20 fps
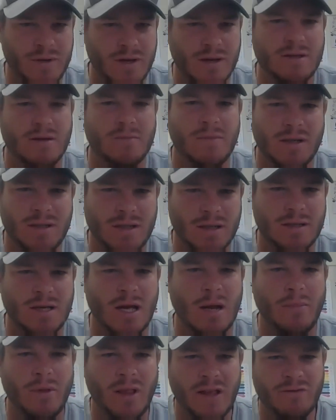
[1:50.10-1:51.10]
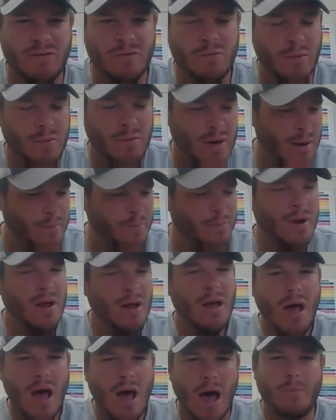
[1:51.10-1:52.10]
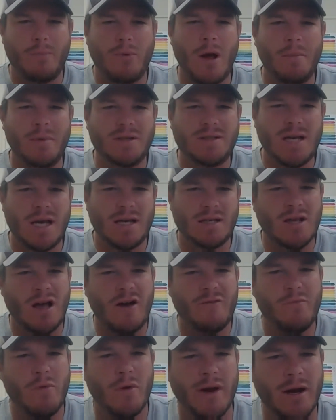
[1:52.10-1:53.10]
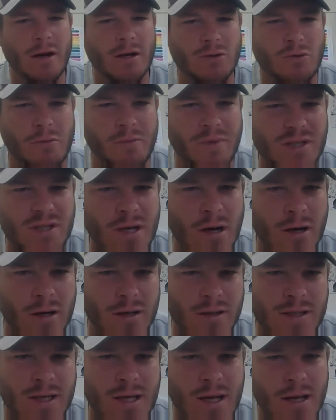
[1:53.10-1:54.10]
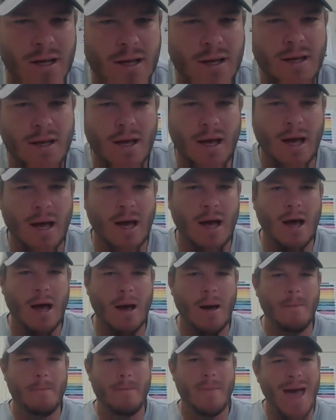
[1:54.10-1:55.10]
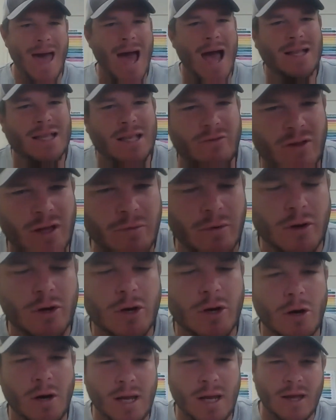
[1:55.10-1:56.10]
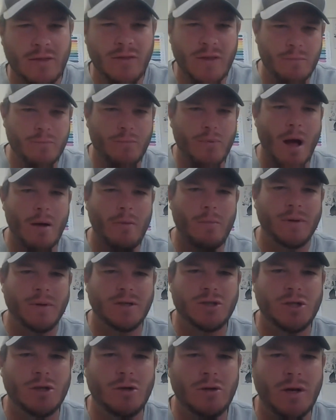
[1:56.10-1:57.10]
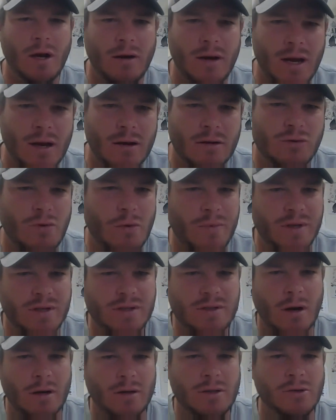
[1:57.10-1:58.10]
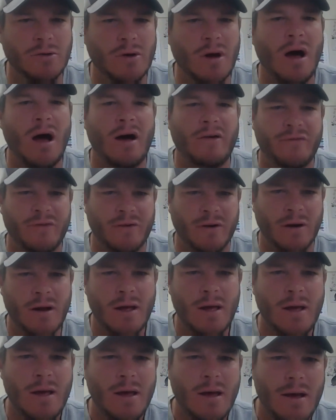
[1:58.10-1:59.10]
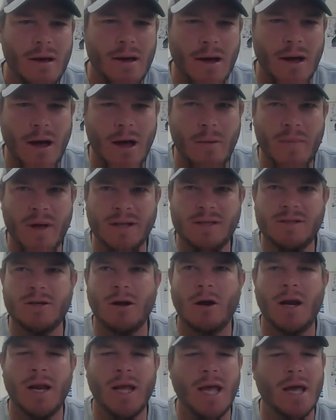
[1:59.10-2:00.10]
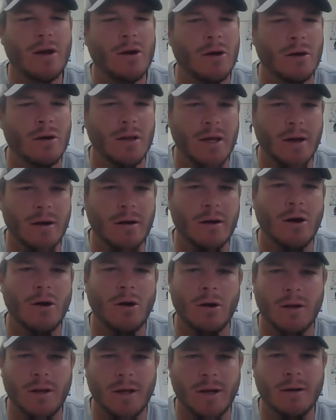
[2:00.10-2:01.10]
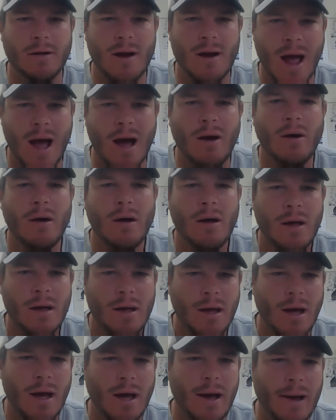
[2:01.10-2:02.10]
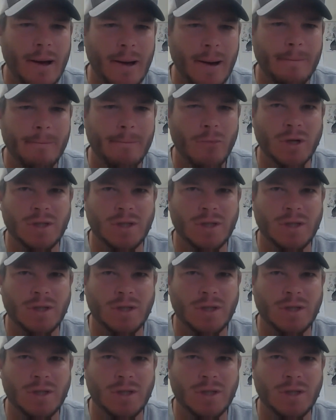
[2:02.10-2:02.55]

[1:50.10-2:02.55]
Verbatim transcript: system that's just unbelievable. But I I'd probably say sophomore years when we start um, actively recruiting, and then probably junior years when we start to offer. Um, it's starting to get earlier and earlier now, um,